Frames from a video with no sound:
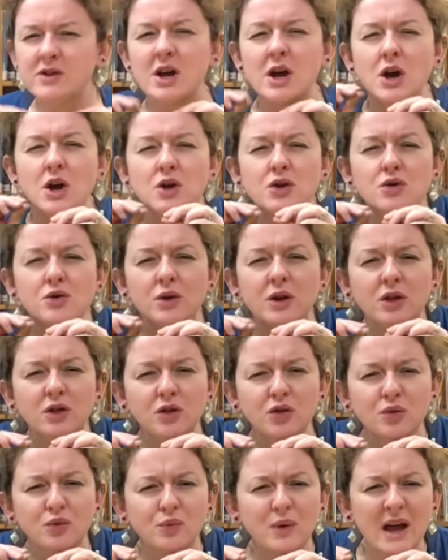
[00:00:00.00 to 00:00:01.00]
you can
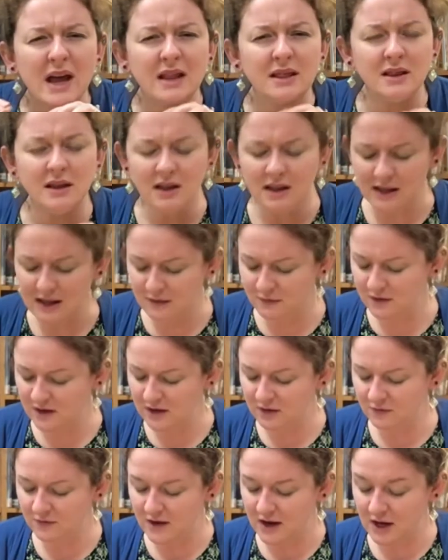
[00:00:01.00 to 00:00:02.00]
thread the leaf confetti